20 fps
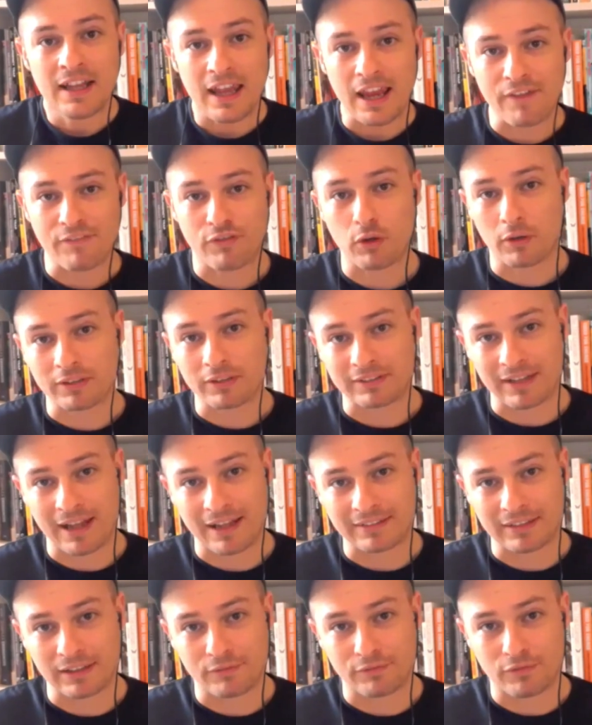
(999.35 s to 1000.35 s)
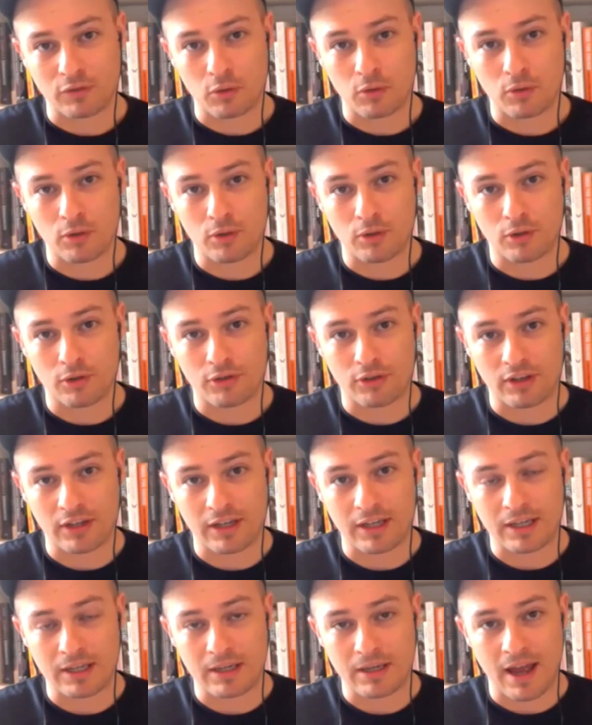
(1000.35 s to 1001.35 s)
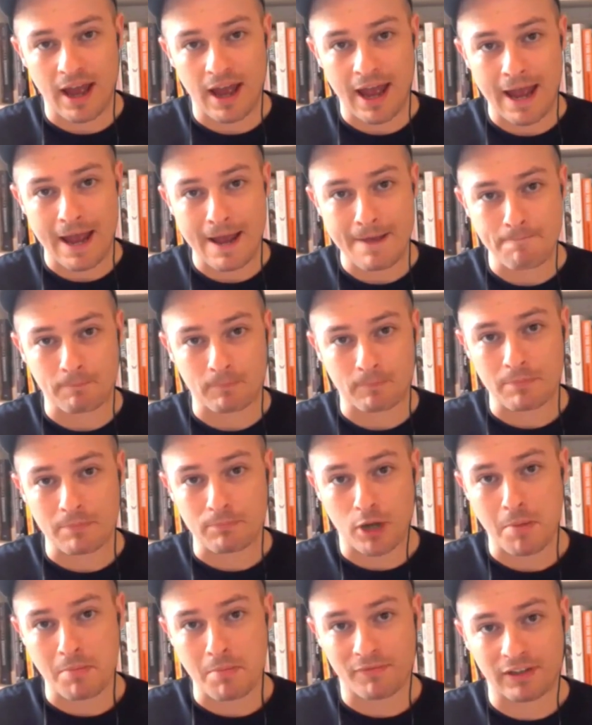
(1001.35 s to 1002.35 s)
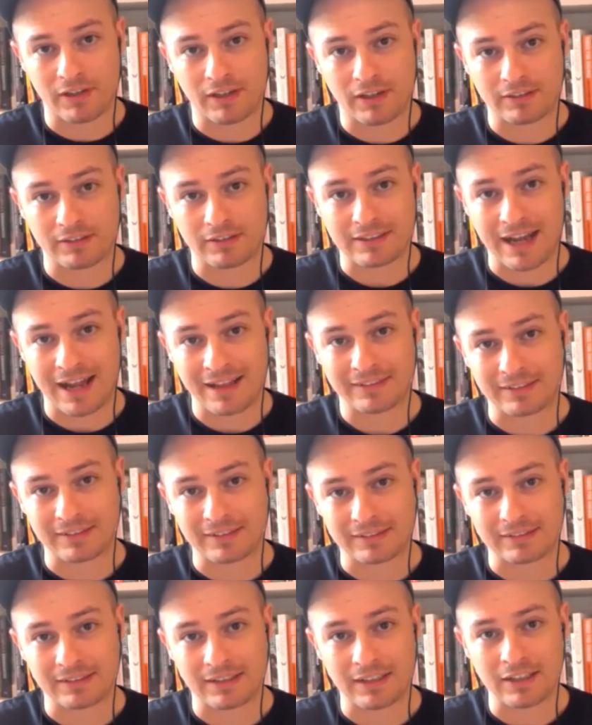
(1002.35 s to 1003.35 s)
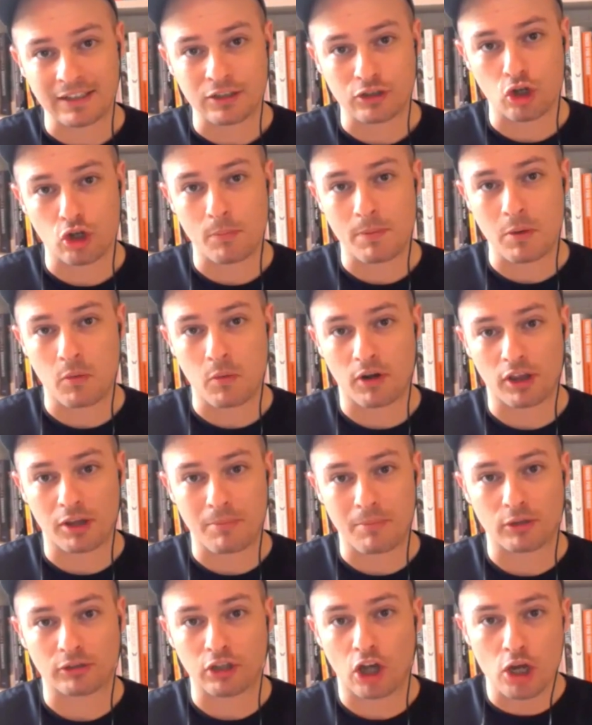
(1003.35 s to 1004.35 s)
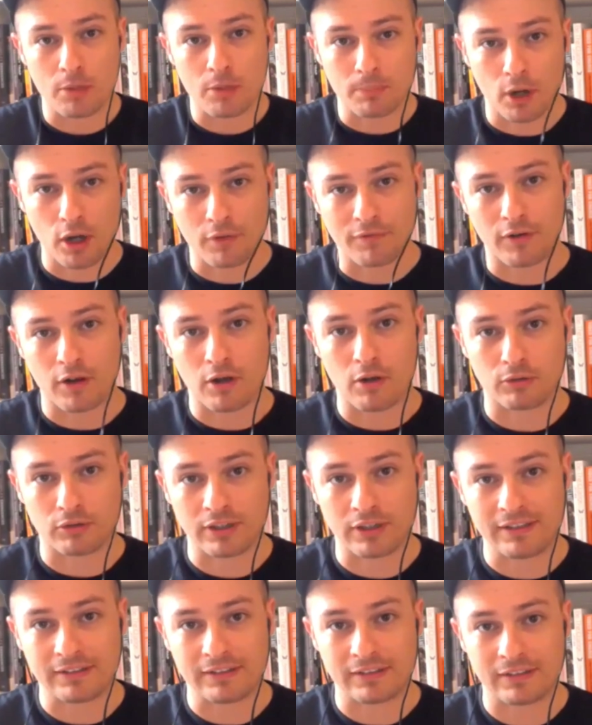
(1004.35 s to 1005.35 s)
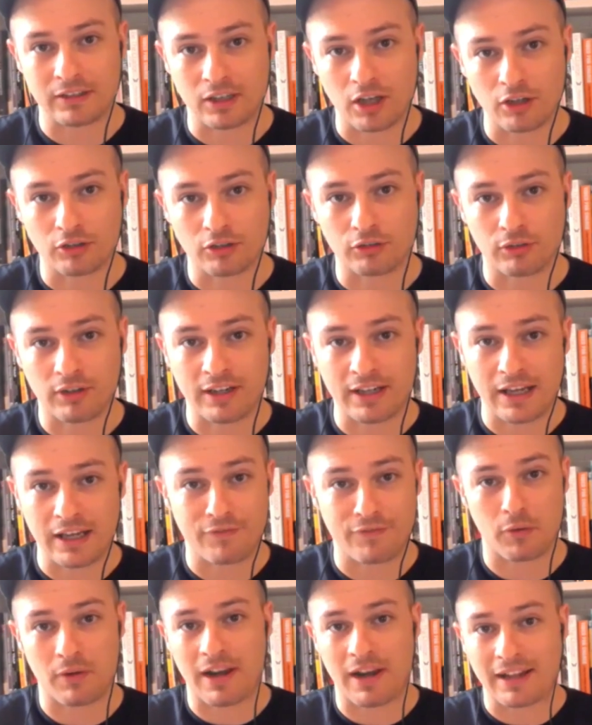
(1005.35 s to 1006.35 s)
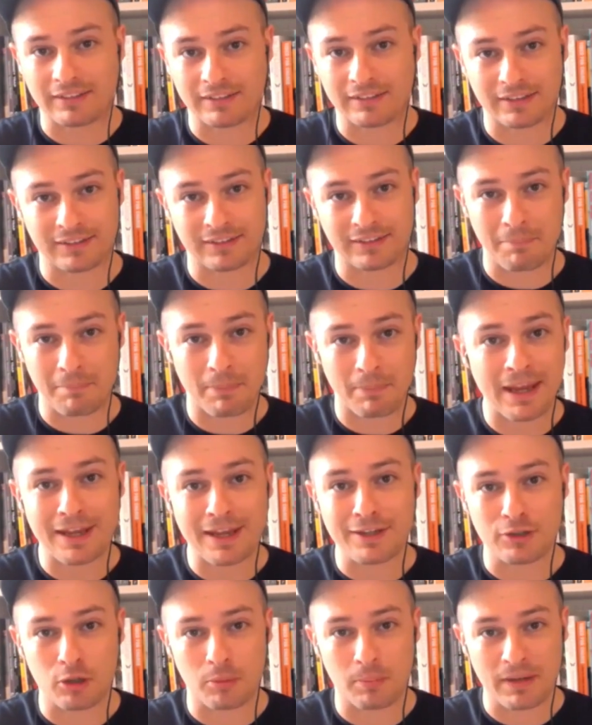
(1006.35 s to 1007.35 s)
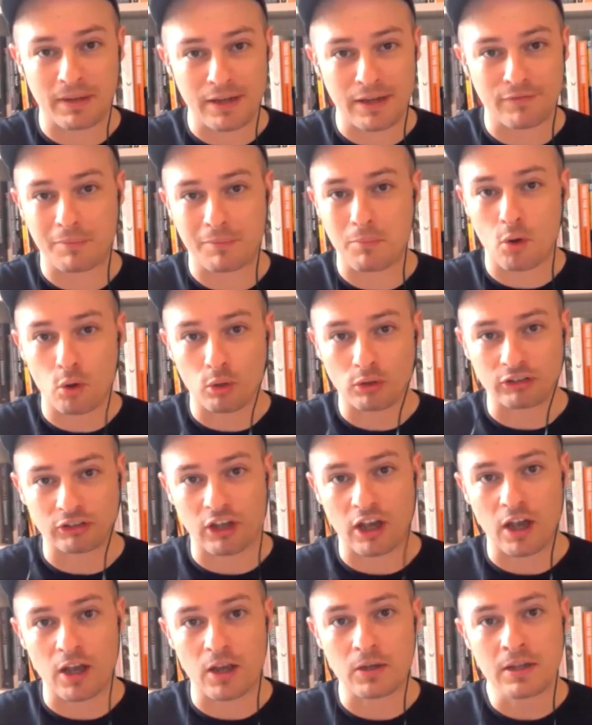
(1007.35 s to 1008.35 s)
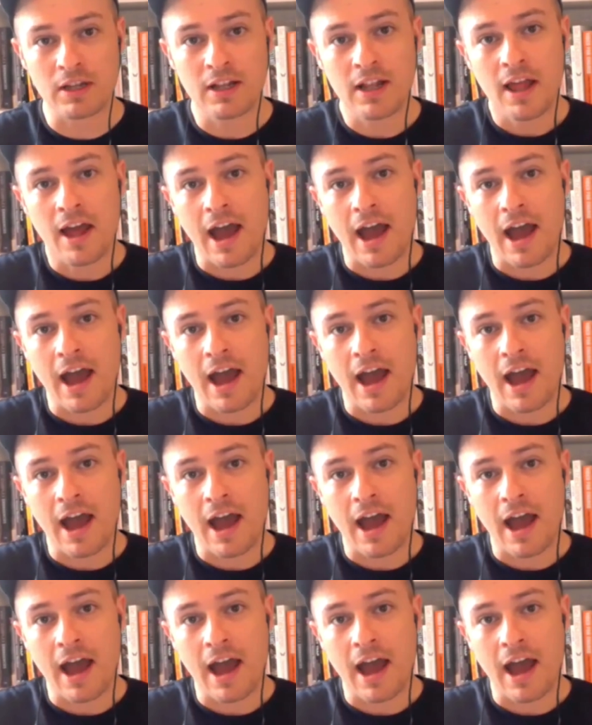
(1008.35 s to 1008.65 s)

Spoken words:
If you're selected for the Brighton Pavilion candidacy, you'll be one of the most high profile Greens in the country. If you're elected as an MP, you'll be even more so.